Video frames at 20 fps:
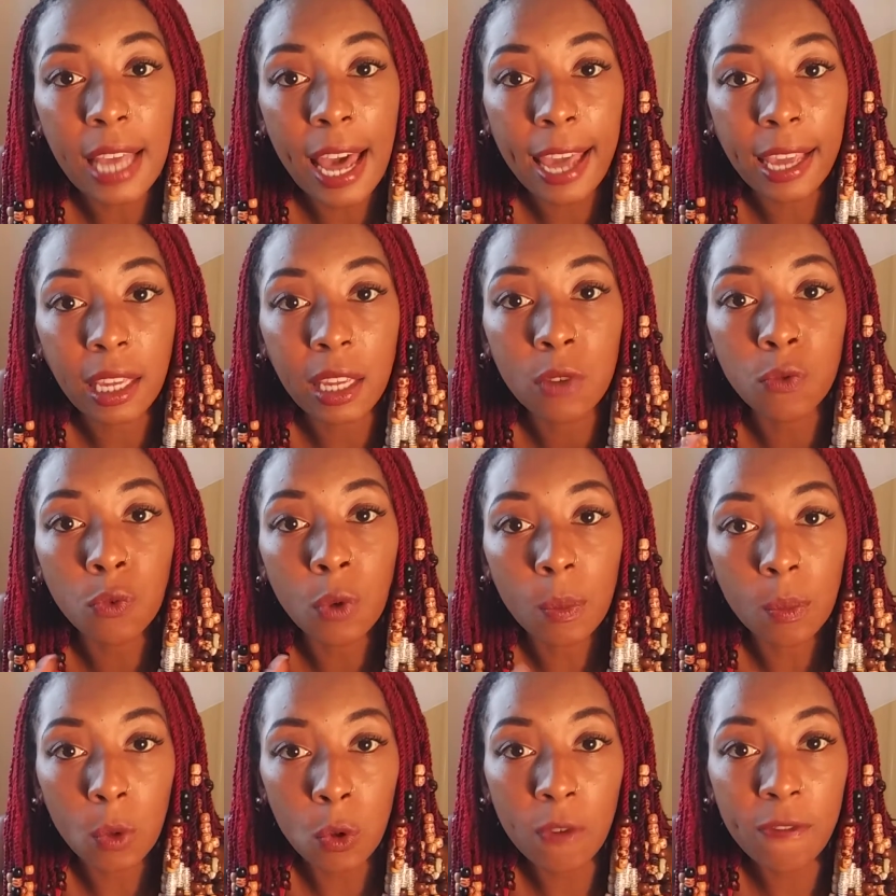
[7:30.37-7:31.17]
I can
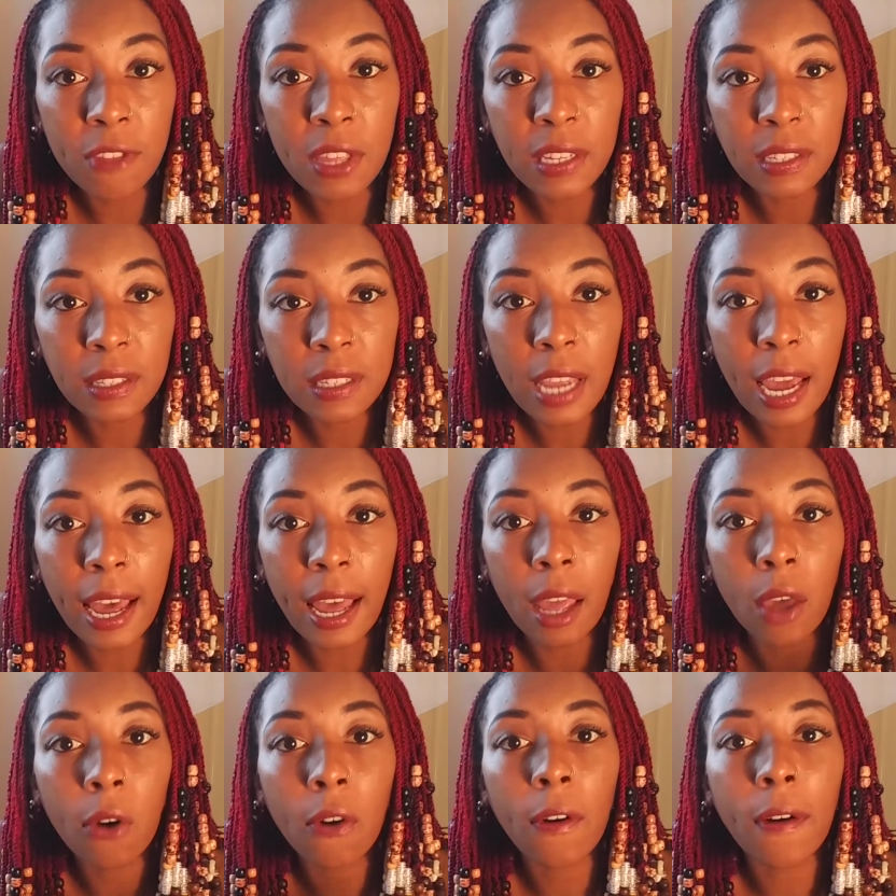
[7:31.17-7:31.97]
remove the
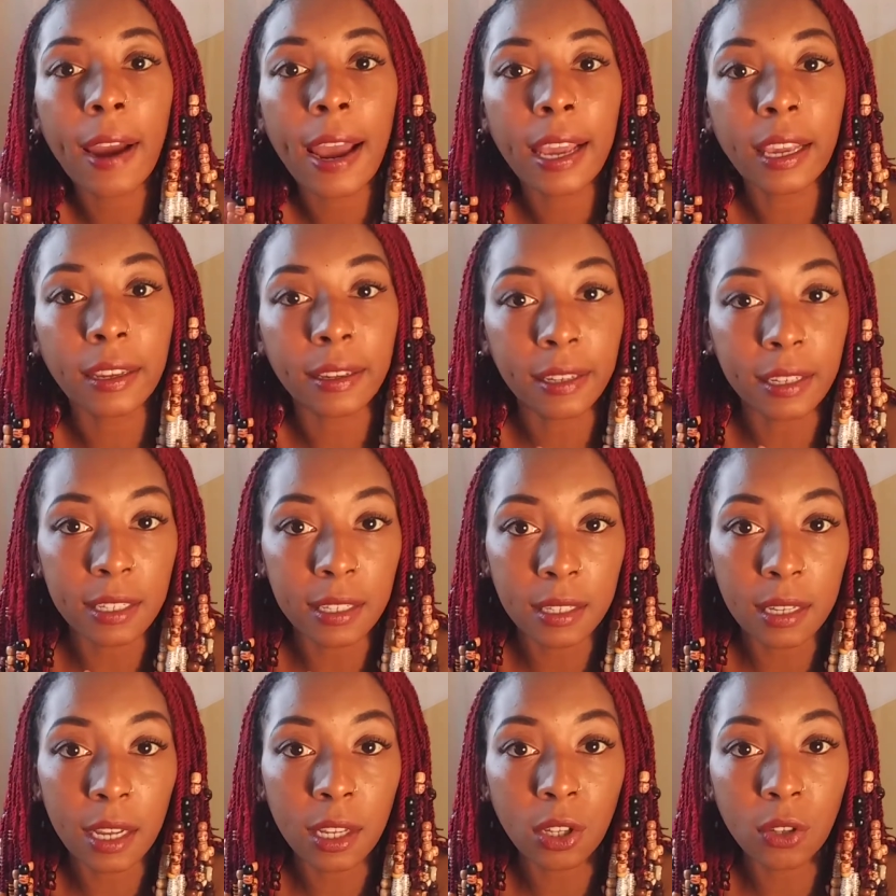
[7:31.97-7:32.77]
style or I can
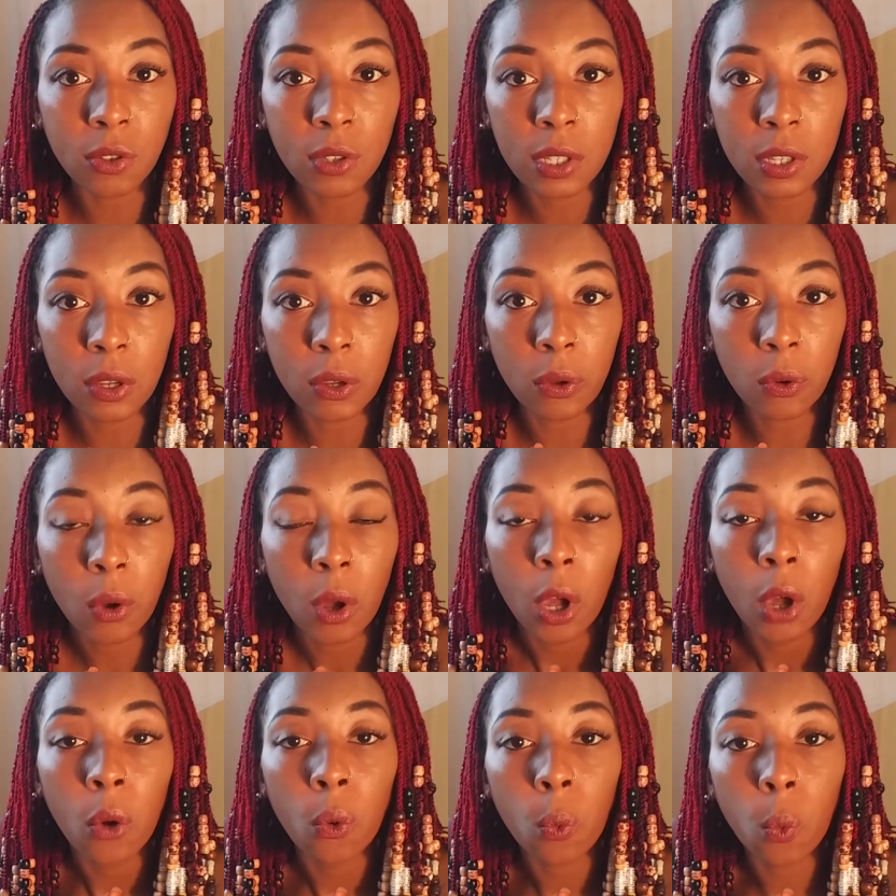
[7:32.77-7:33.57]
continue to
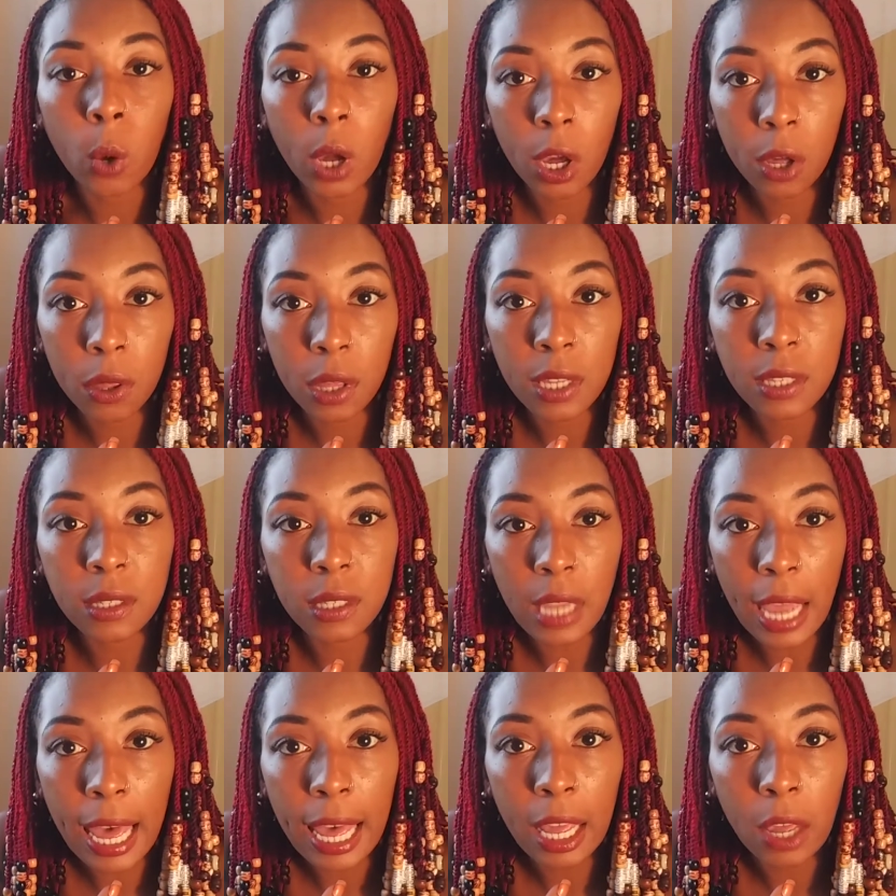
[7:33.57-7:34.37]
wear the
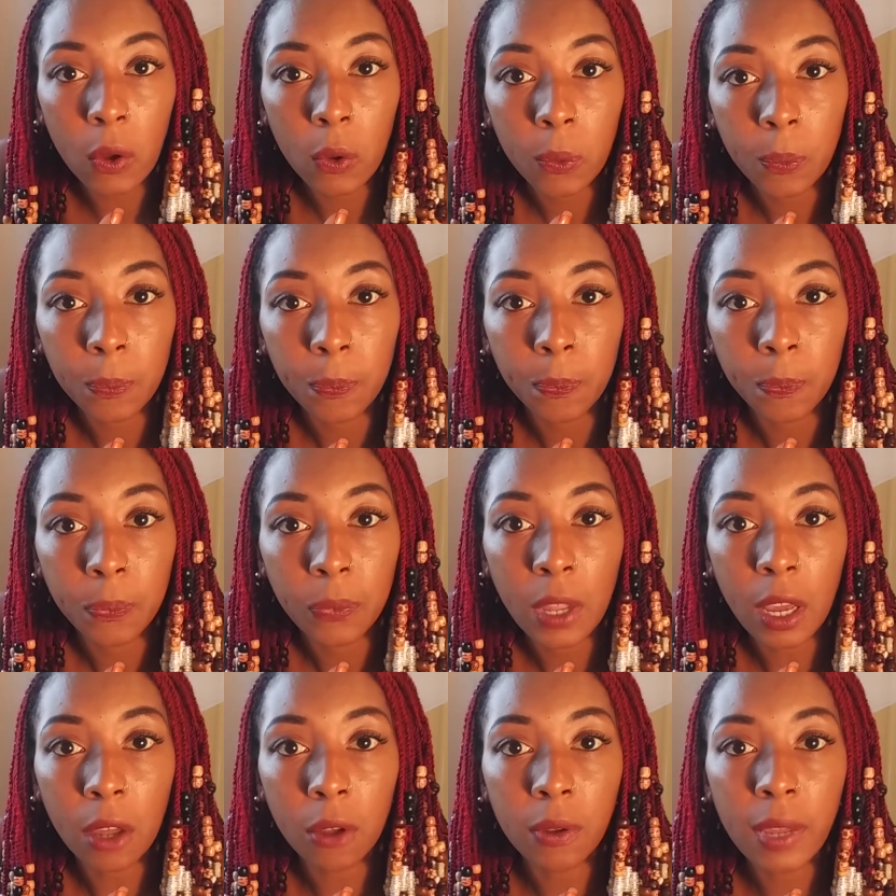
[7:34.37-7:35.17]
style.
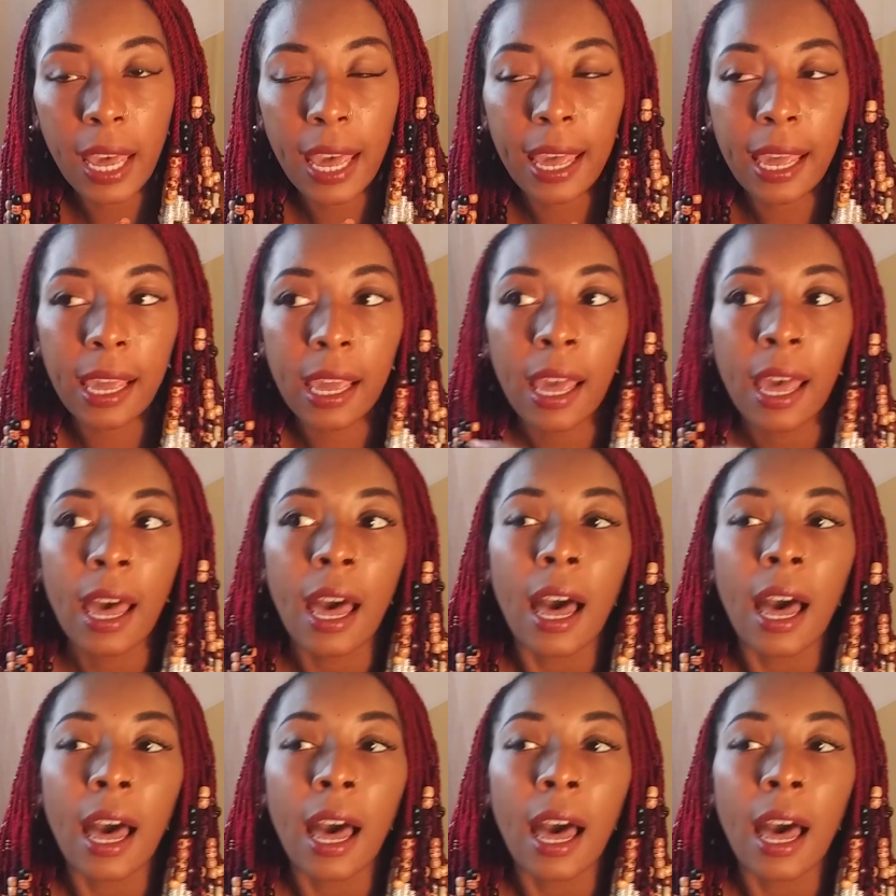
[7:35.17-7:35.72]
Okay?